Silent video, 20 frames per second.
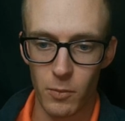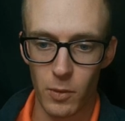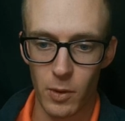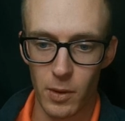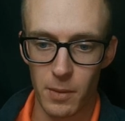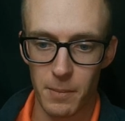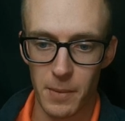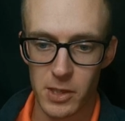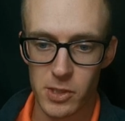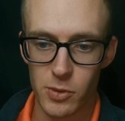We
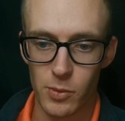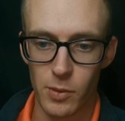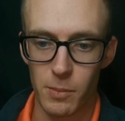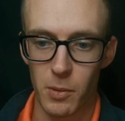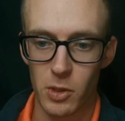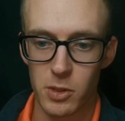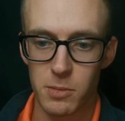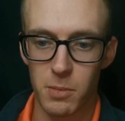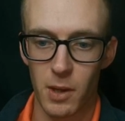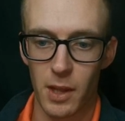want to make sure we
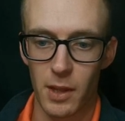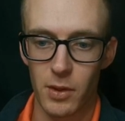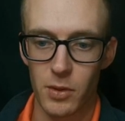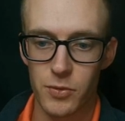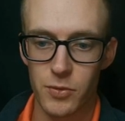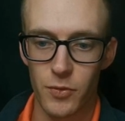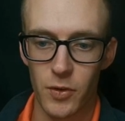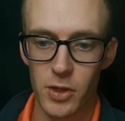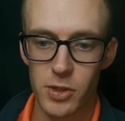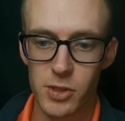multiply
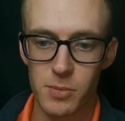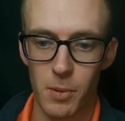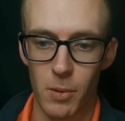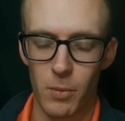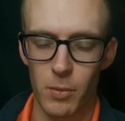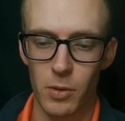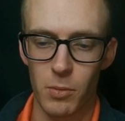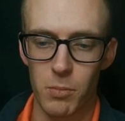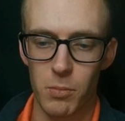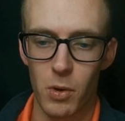those first, but
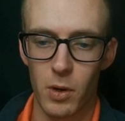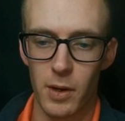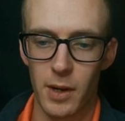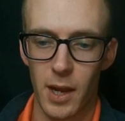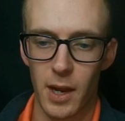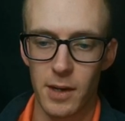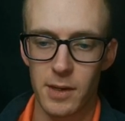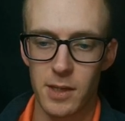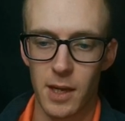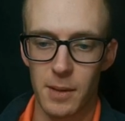we'll do zero point
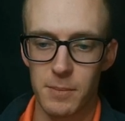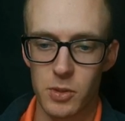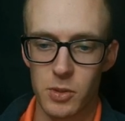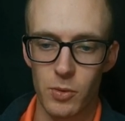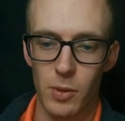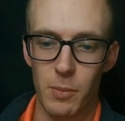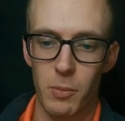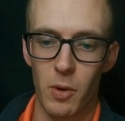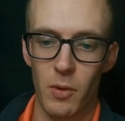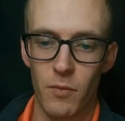nine times
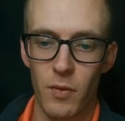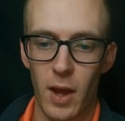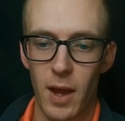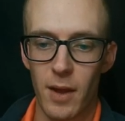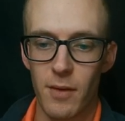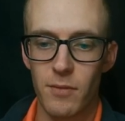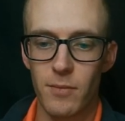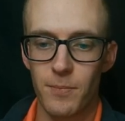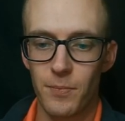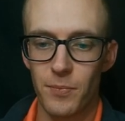three point
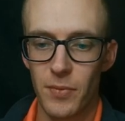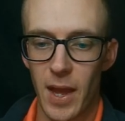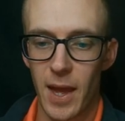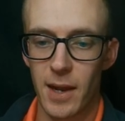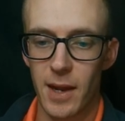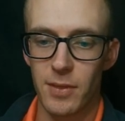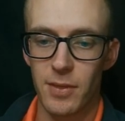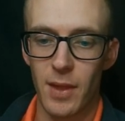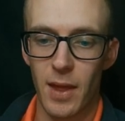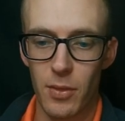five,
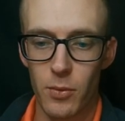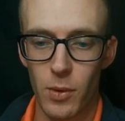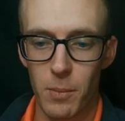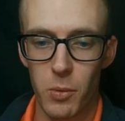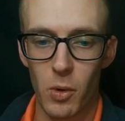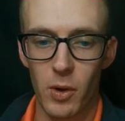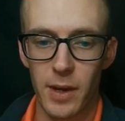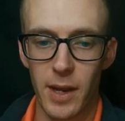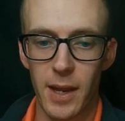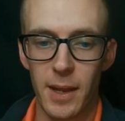add in that three
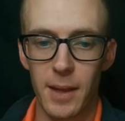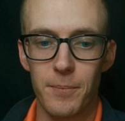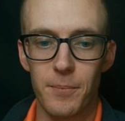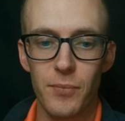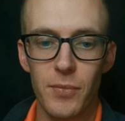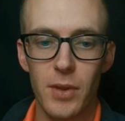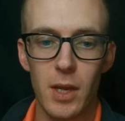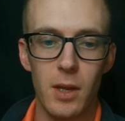point eight,